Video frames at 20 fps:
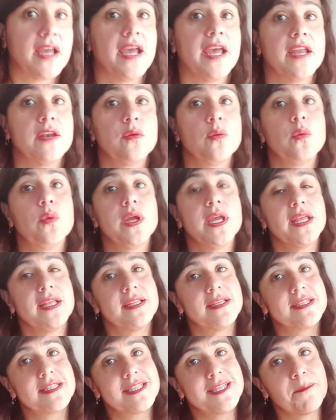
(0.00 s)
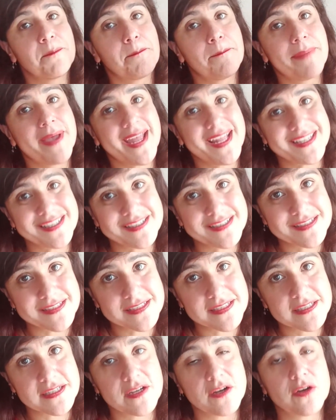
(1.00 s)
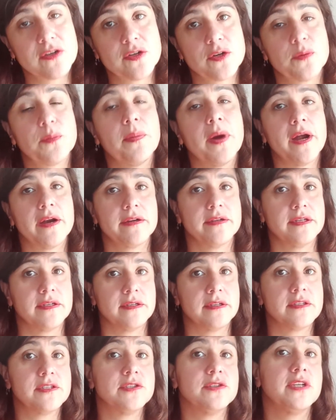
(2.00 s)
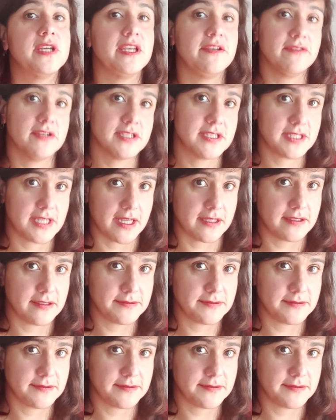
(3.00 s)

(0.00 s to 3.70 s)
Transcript: and we depend on our partner to give us that.